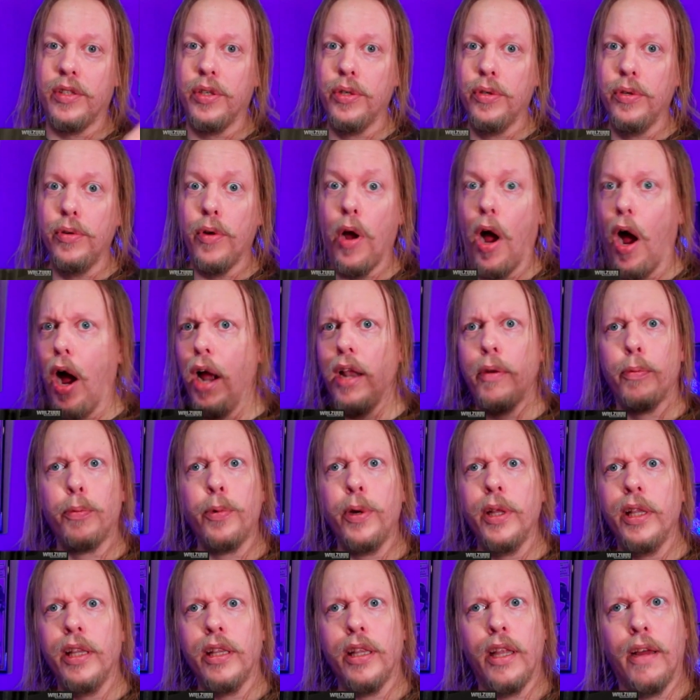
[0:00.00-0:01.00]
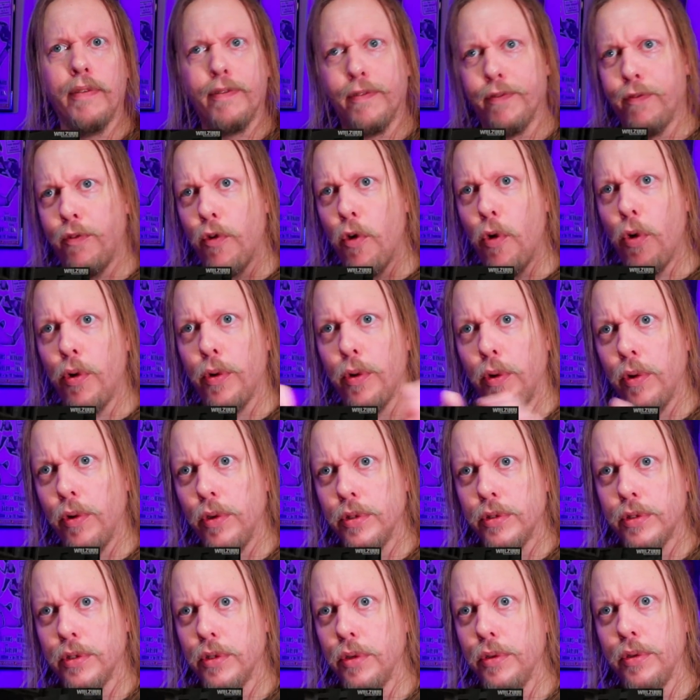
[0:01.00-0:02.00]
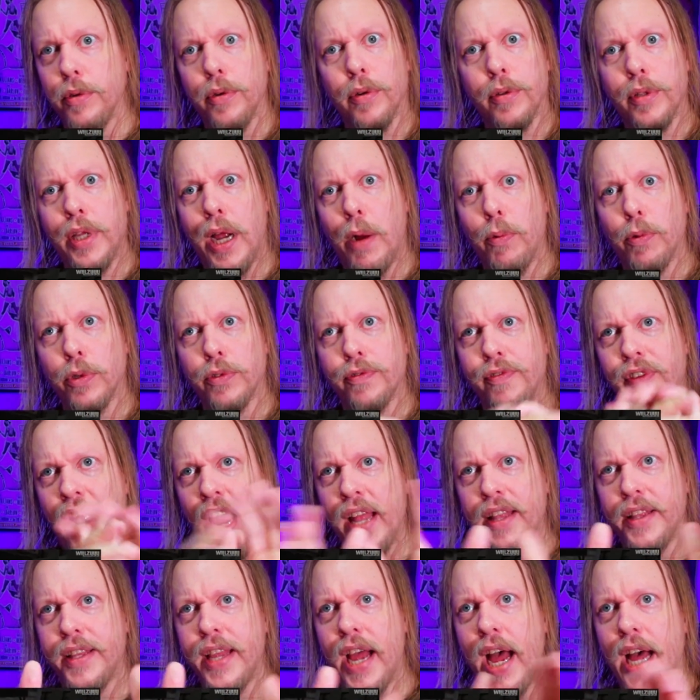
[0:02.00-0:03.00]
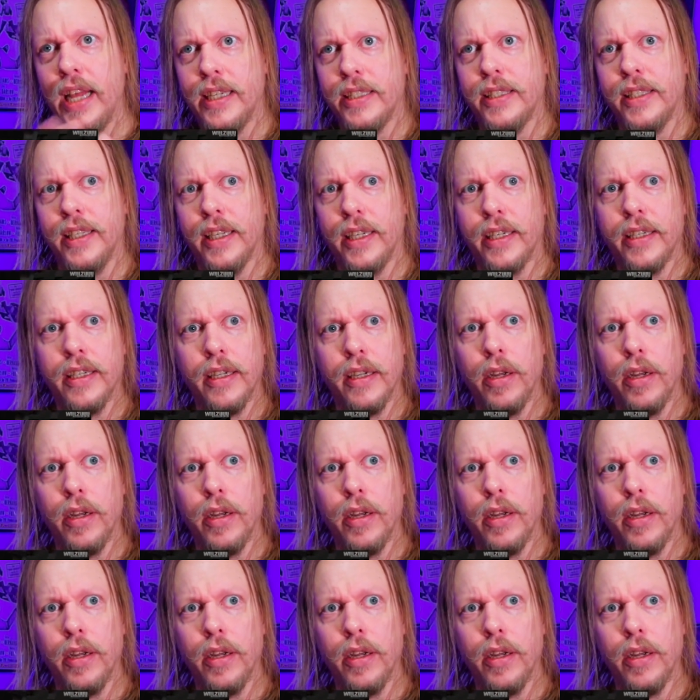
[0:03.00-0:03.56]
2. I really loved 4 also, that was fantastic.